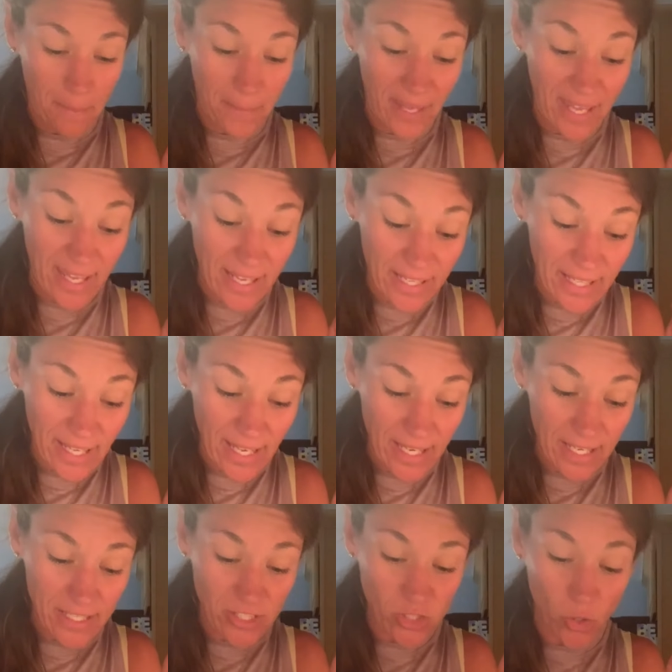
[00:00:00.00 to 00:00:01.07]

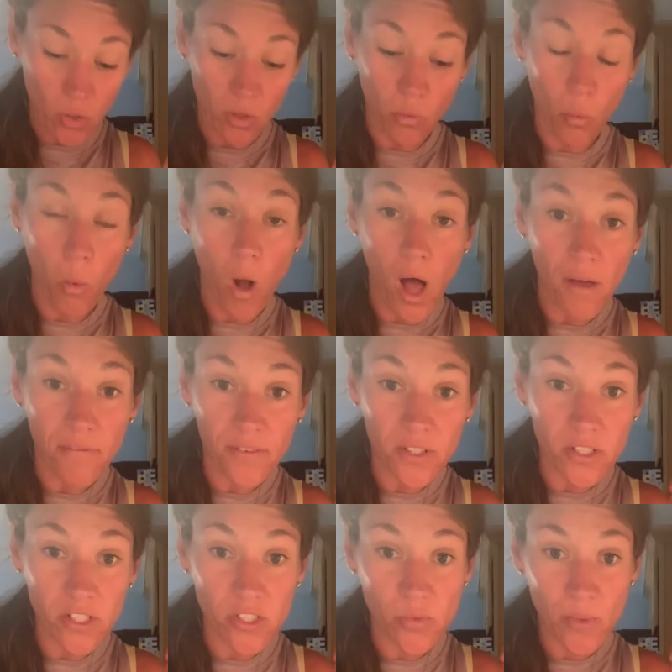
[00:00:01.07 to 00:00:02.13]
pancakes or
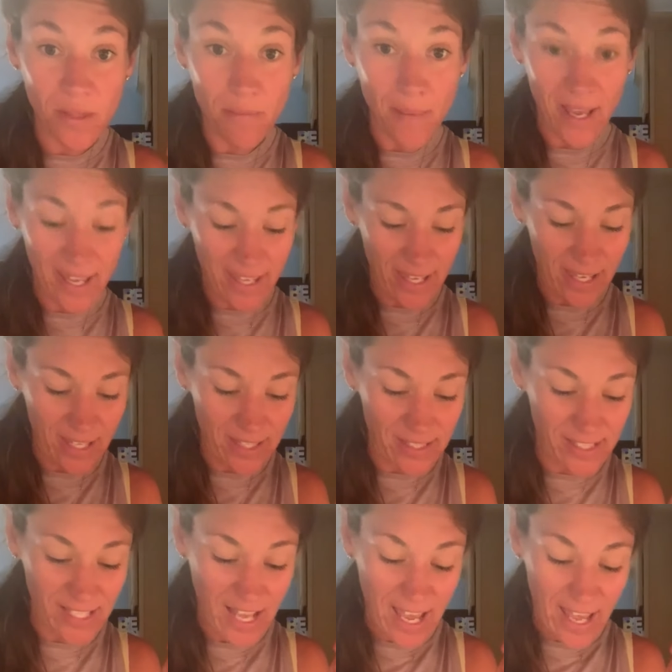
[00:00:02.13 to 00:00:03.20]
waffles with my
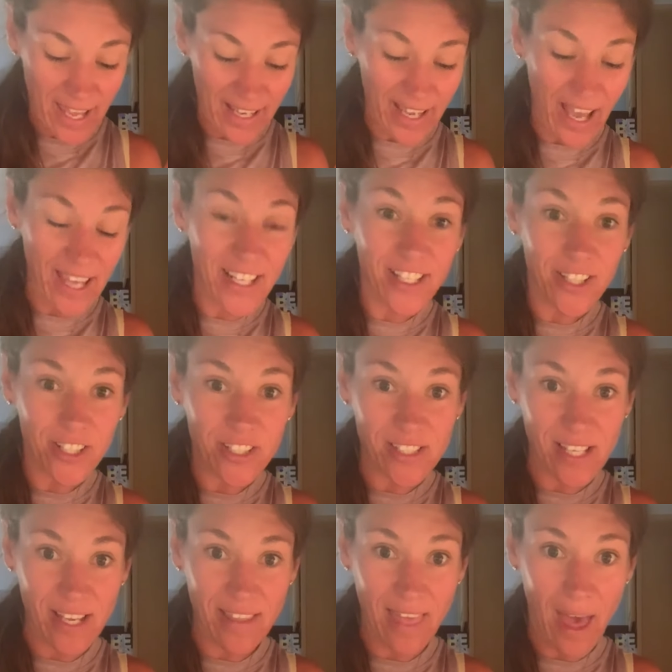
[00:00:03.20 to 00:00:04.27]
kids, it kind of looks
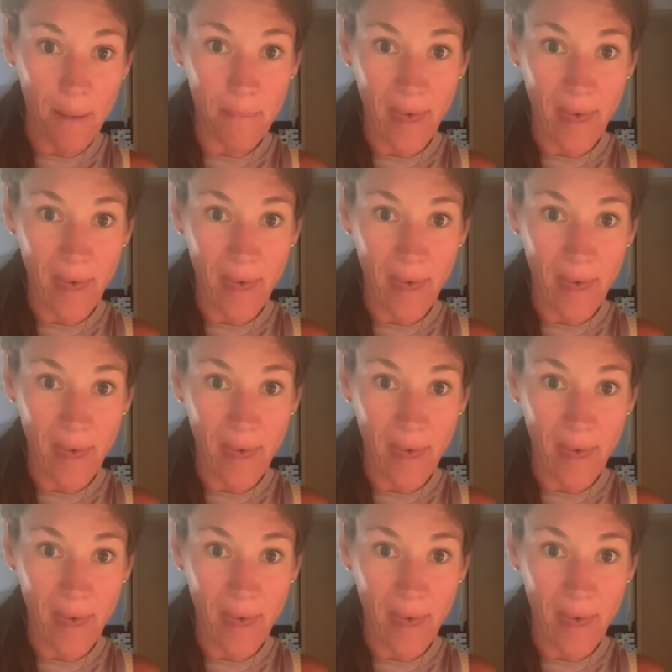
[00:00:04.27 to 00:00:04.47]
like that